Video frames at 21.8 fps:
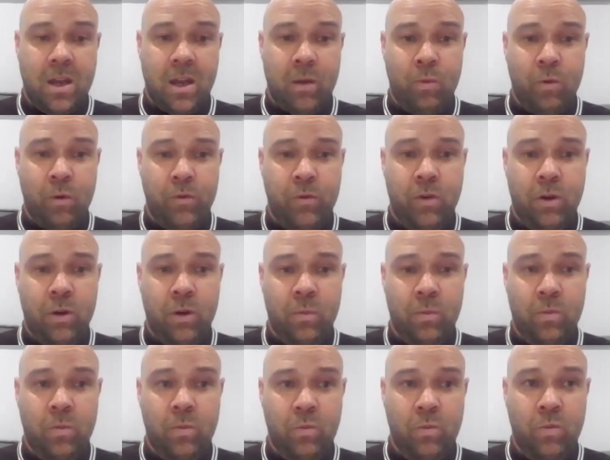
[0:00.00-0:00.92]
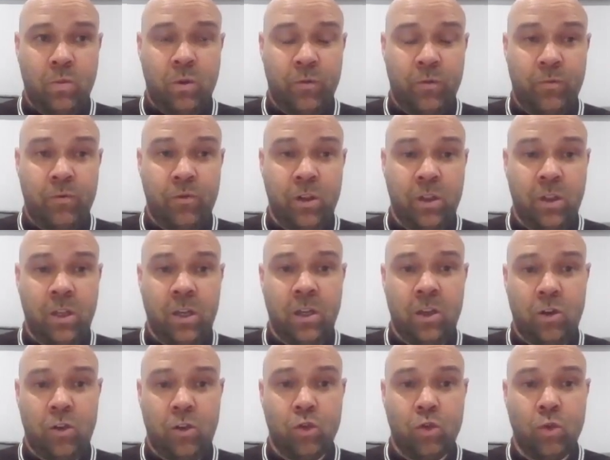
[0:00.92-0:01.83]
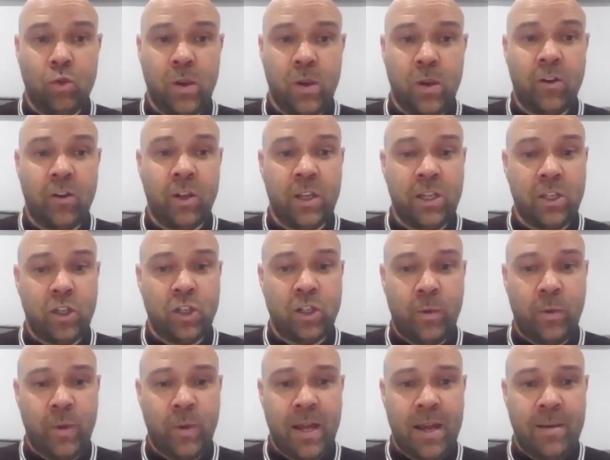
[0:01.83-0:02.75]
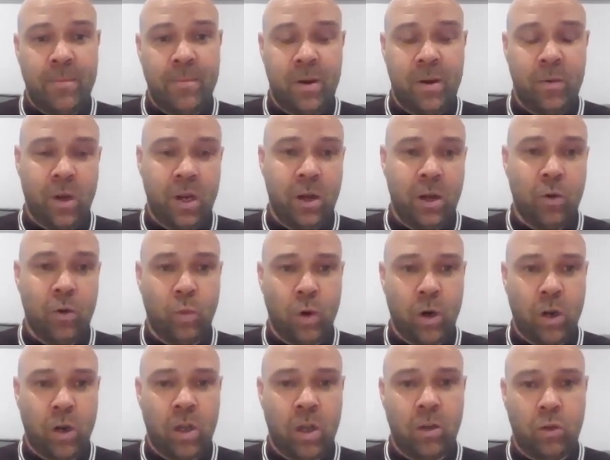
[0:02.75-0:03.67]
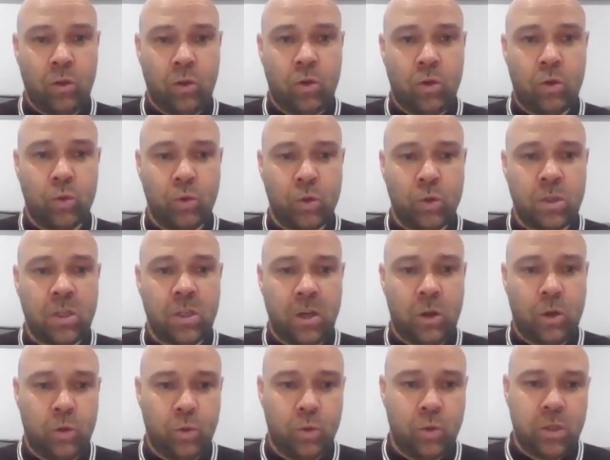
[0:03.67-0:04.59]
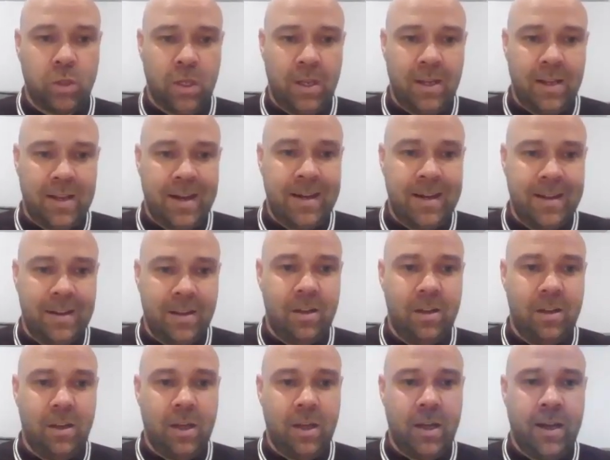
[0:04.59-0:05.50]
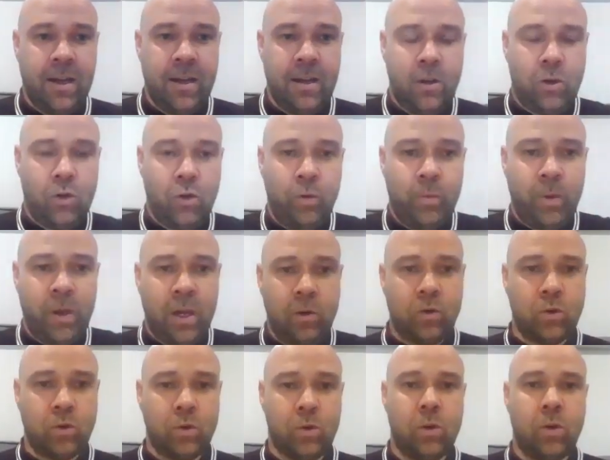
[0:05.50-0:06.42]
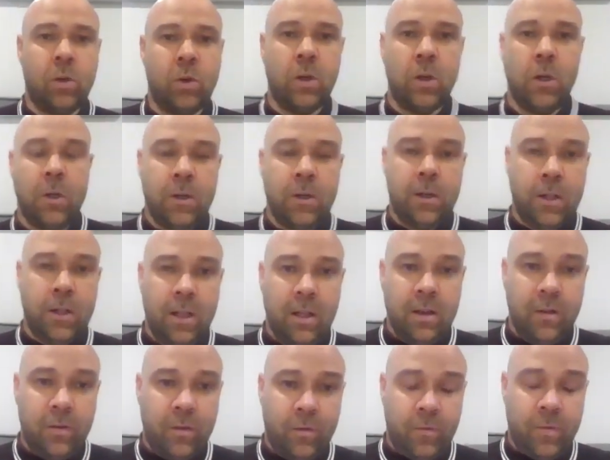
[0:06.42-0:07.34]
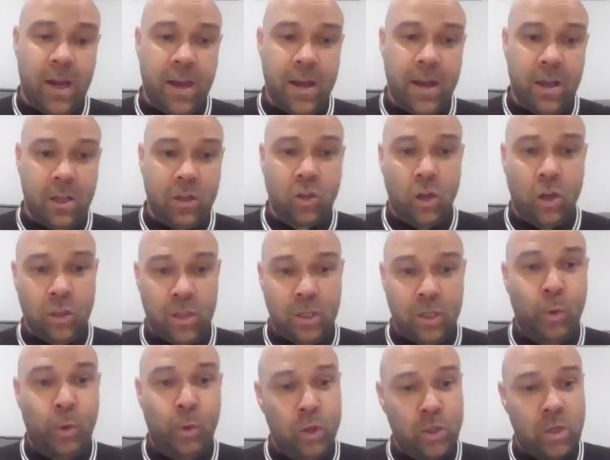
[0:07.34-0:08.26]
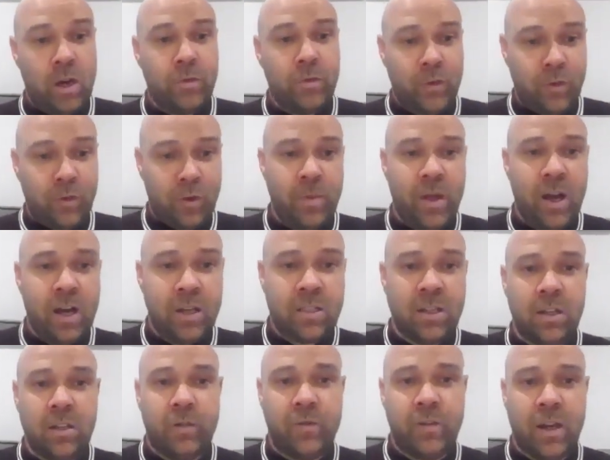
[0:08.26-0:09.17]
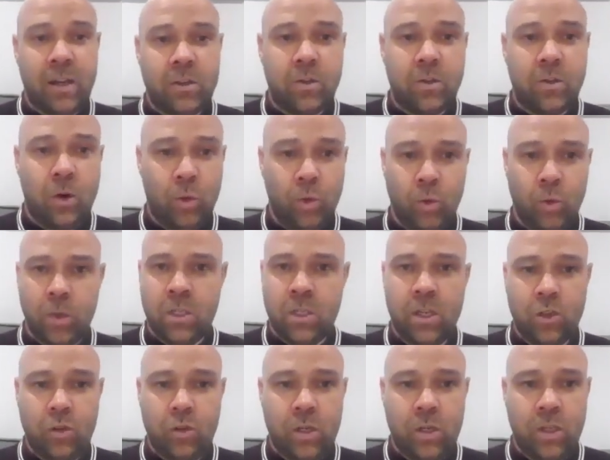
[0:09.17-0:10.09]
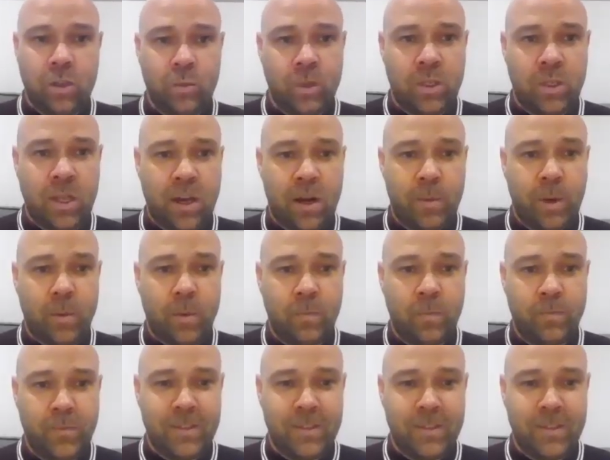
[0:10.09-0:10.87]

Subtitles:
And we've really grown that relationship with them, and we're now working closely in that group now. So it's had its positives from that side of things, although the situation was terrible.